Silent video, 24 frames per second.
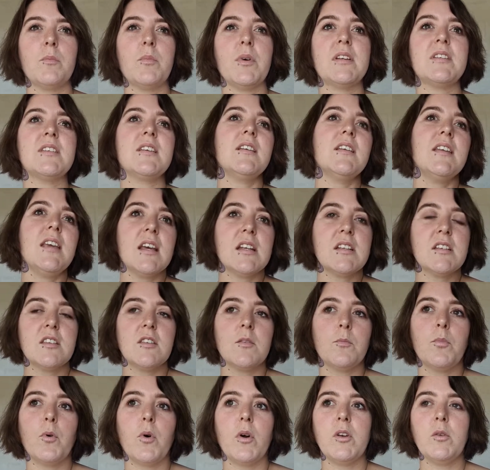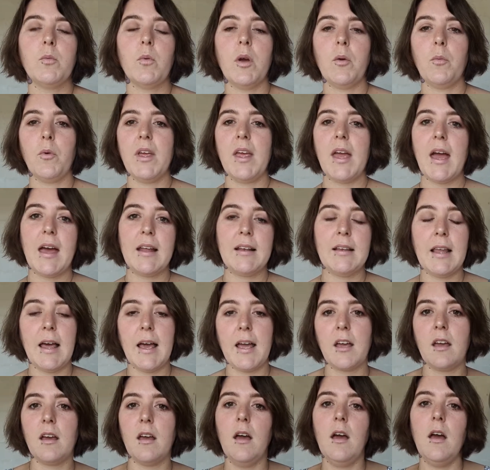It didn't get to the point where we had,
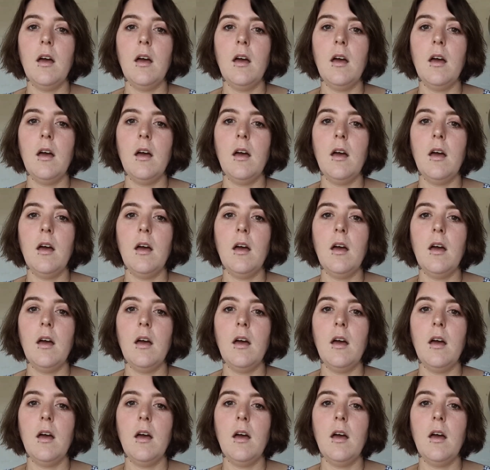like,